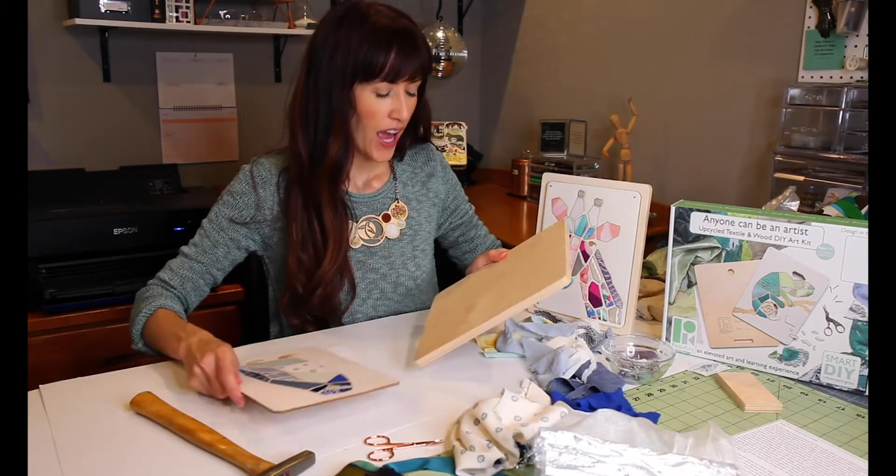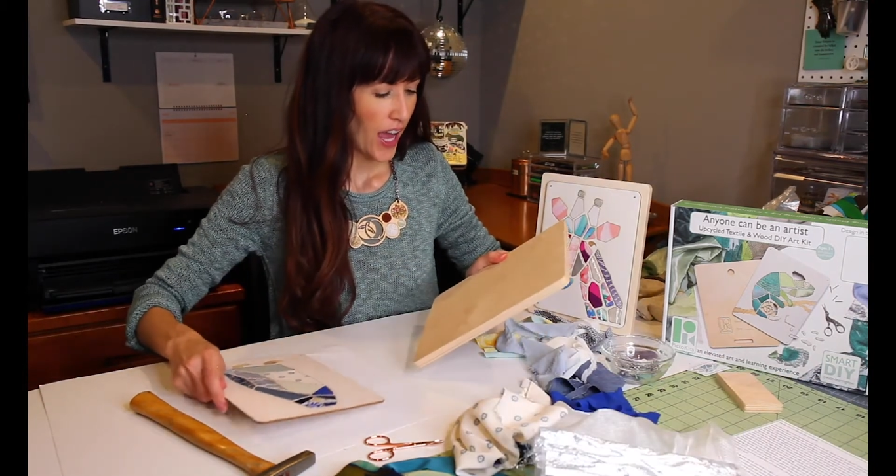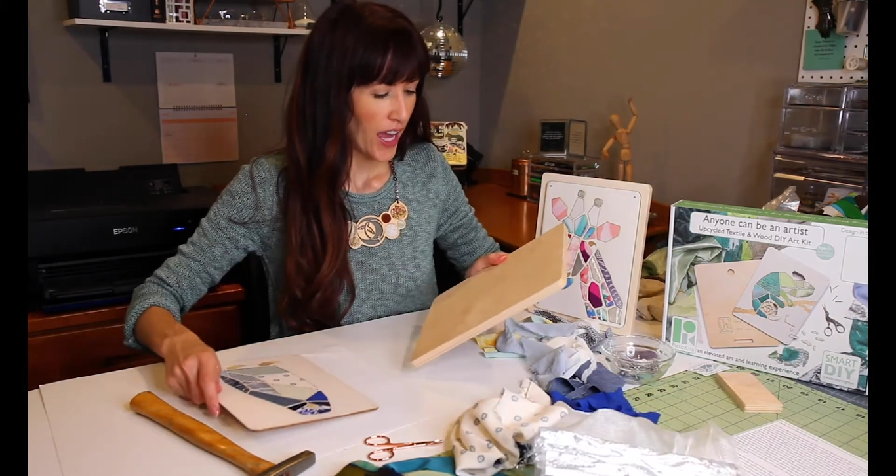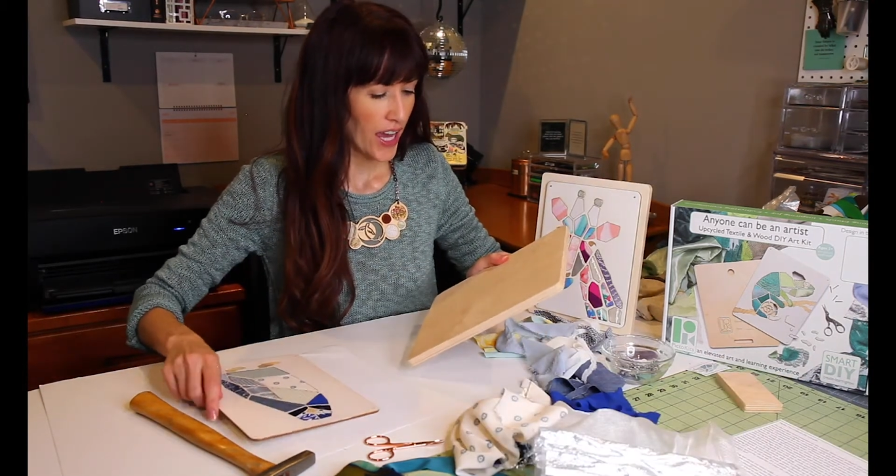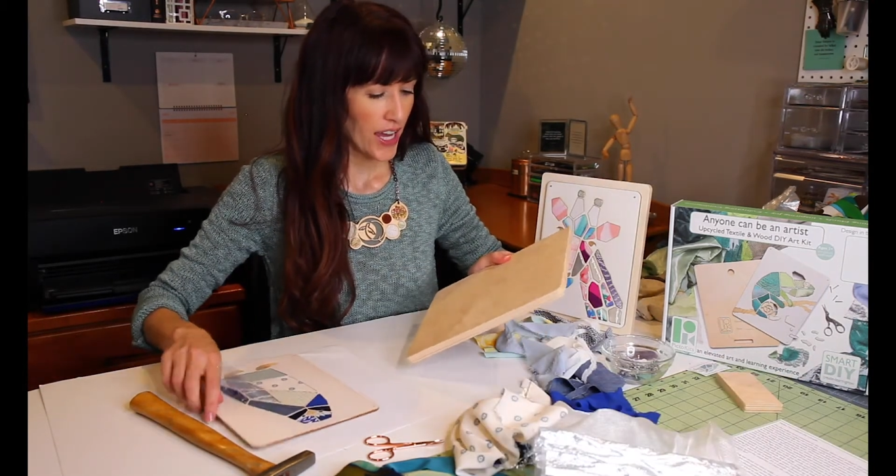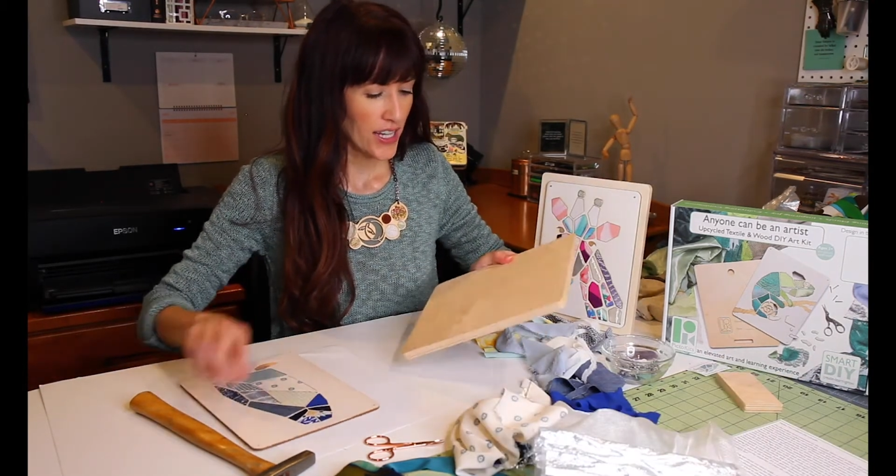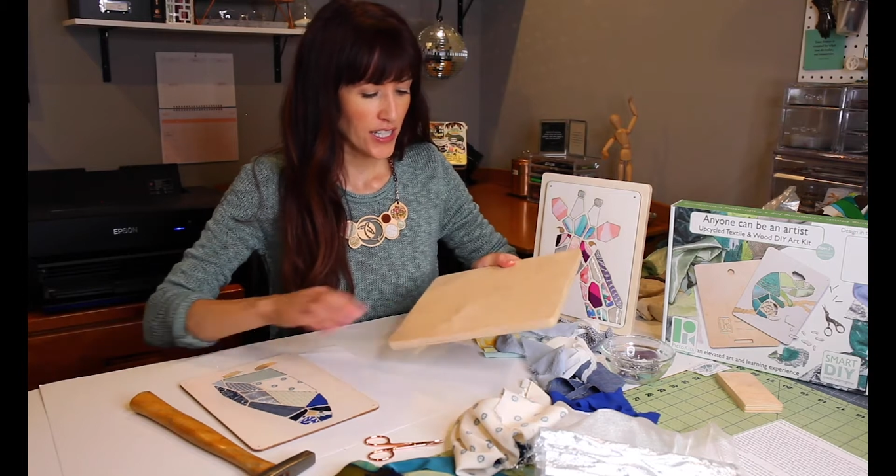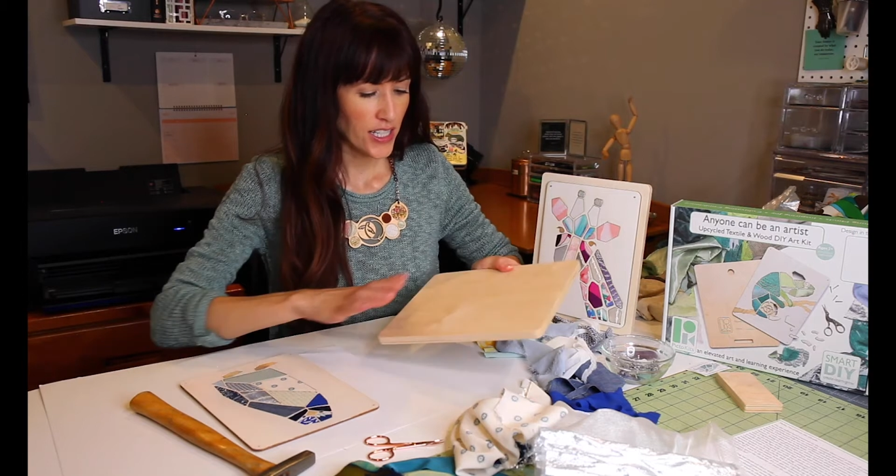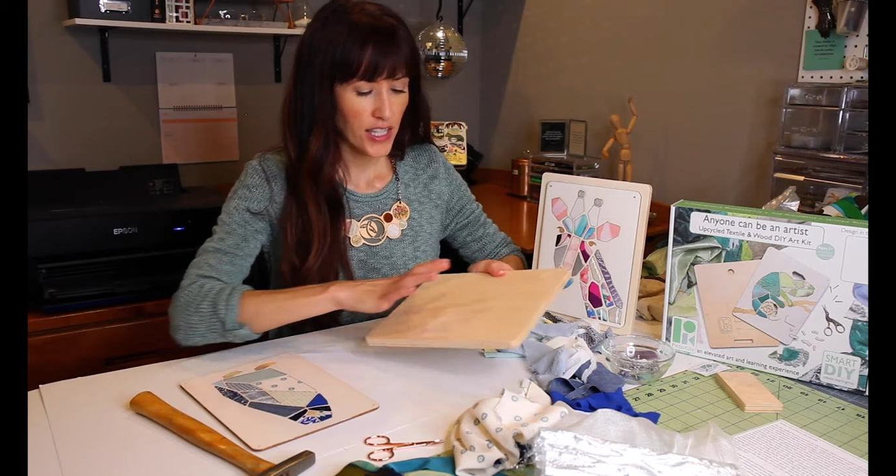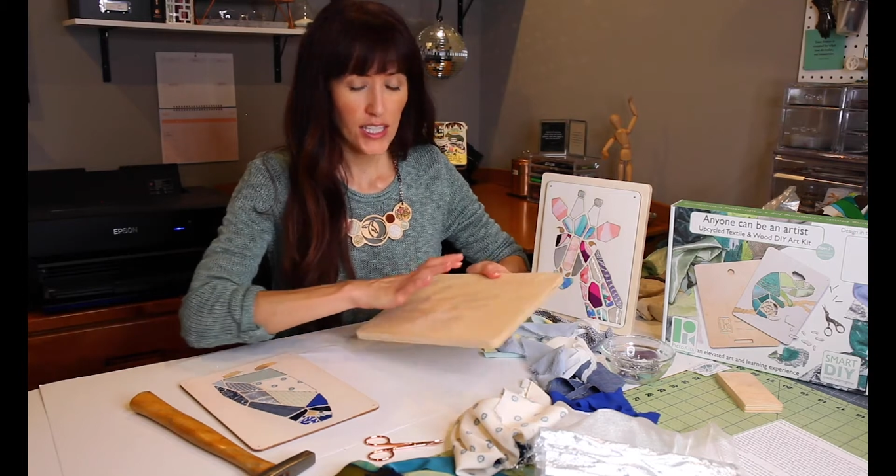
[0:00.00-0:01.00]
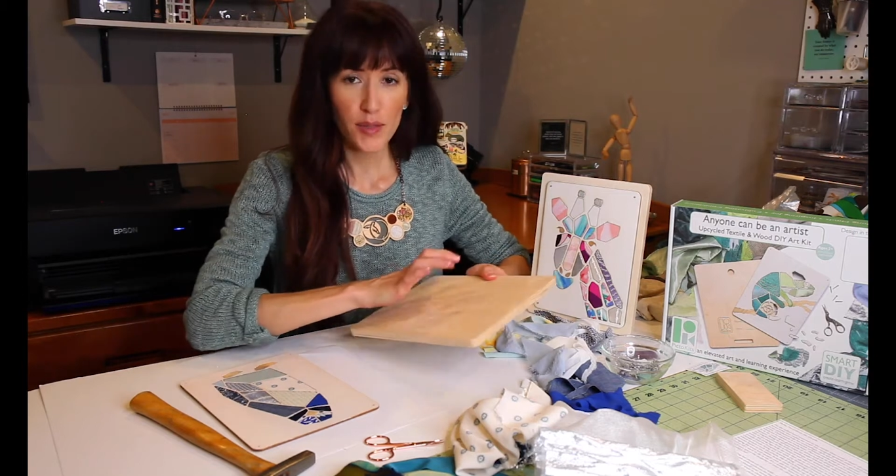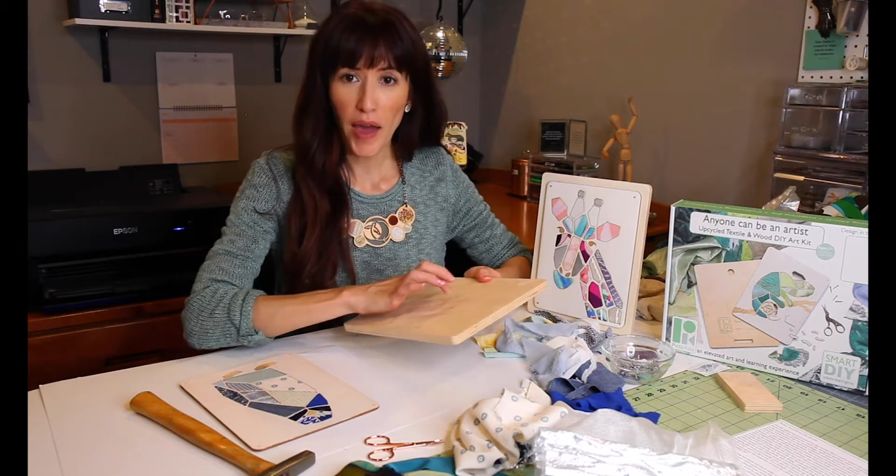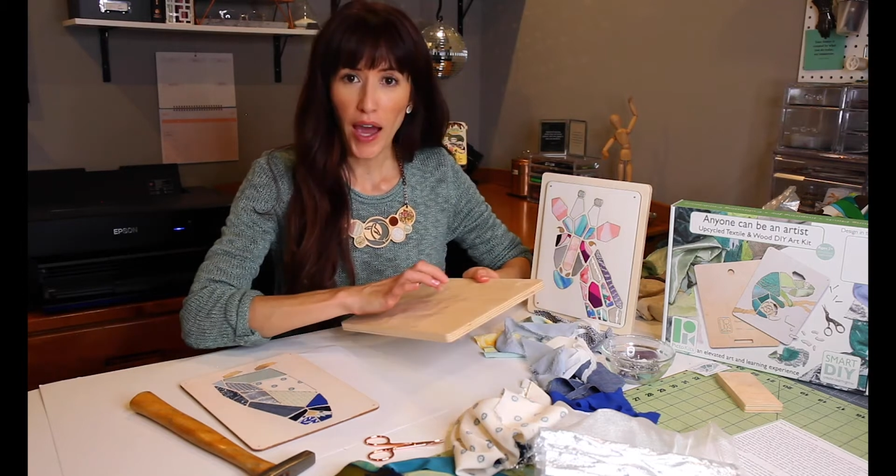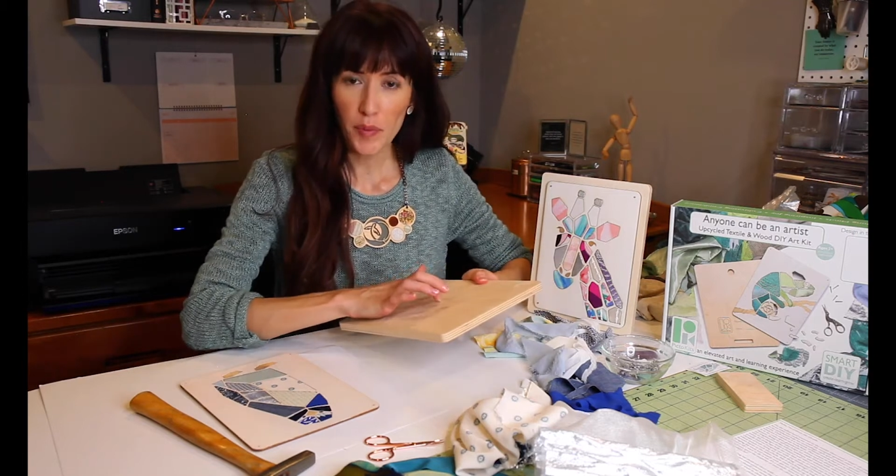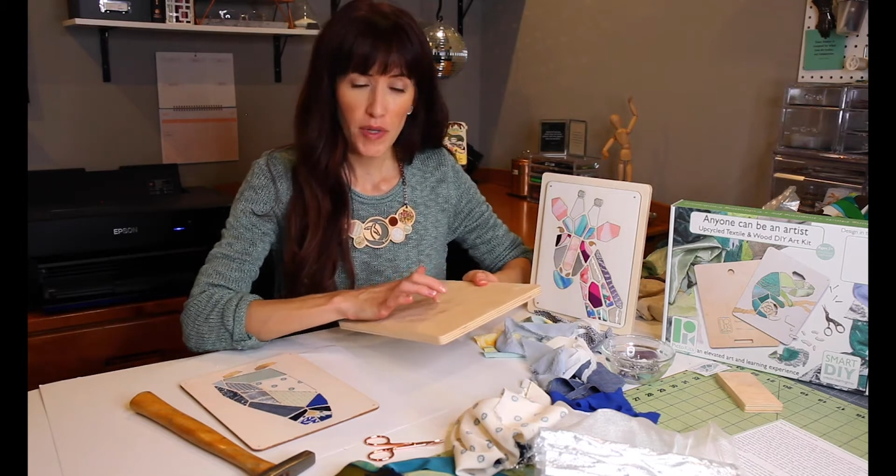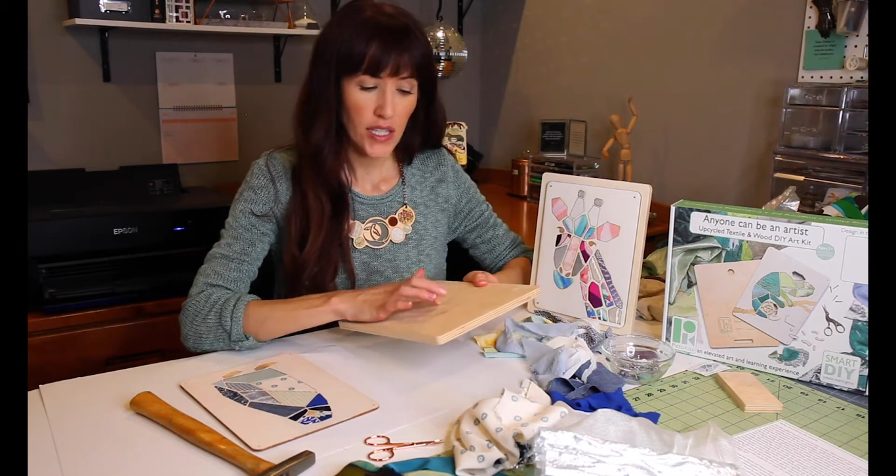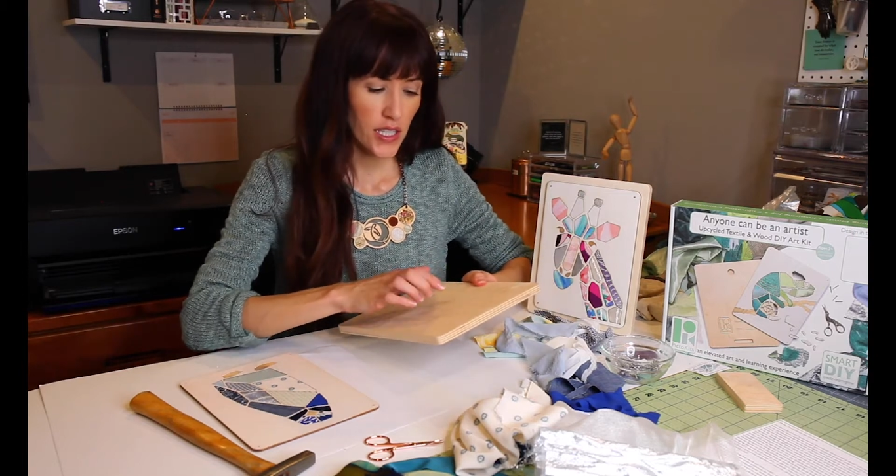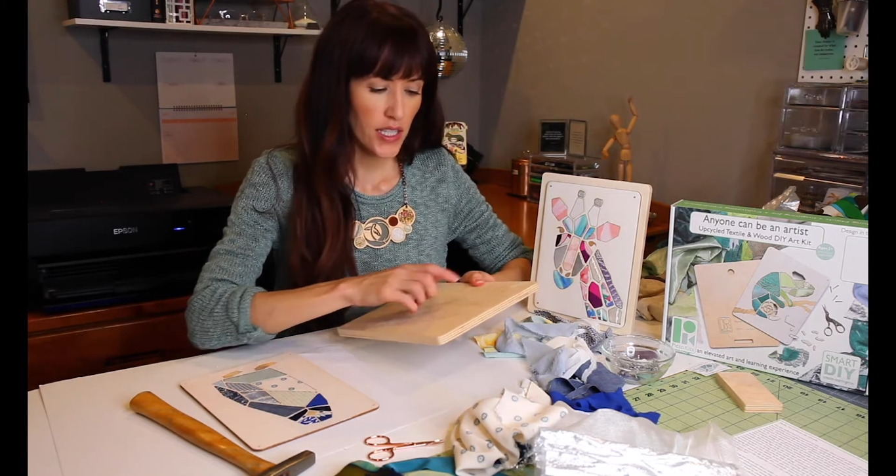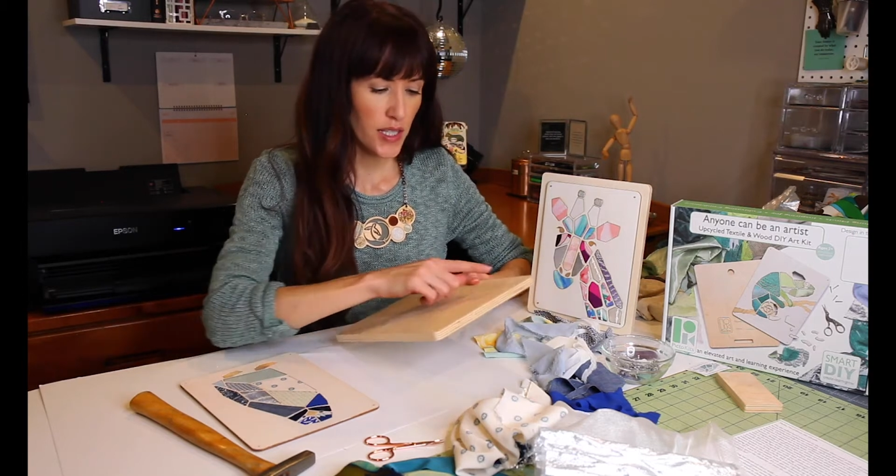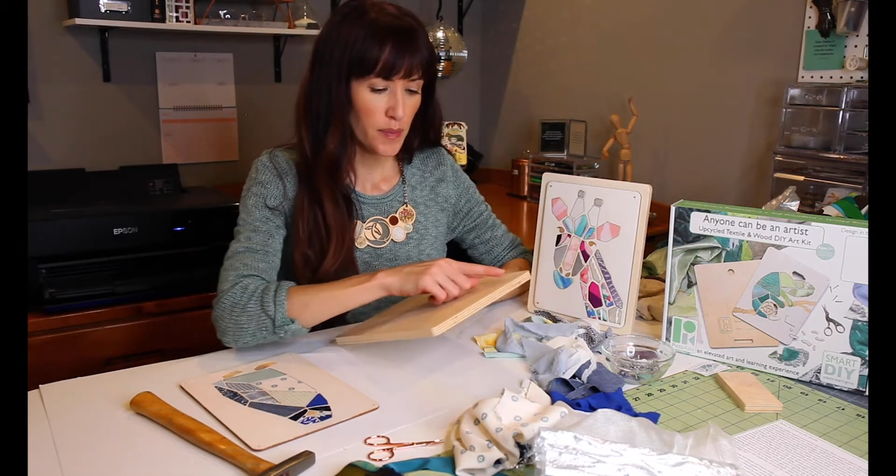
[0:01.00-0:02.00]
And these back
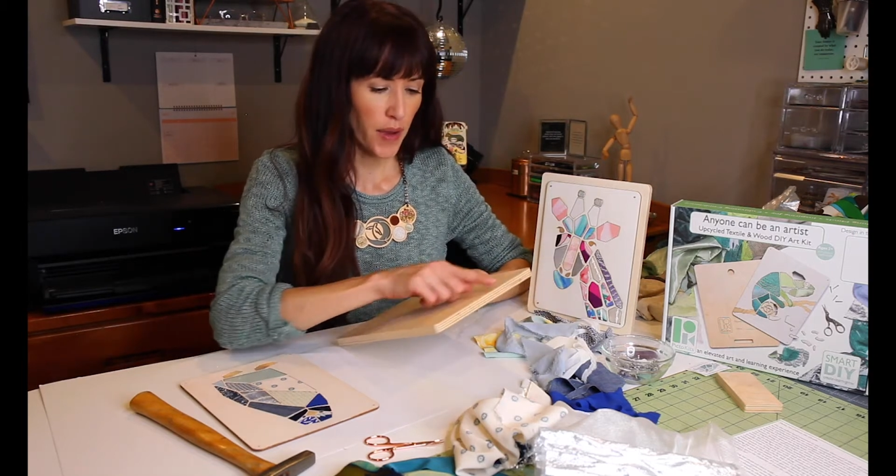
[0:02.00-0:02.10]
pieces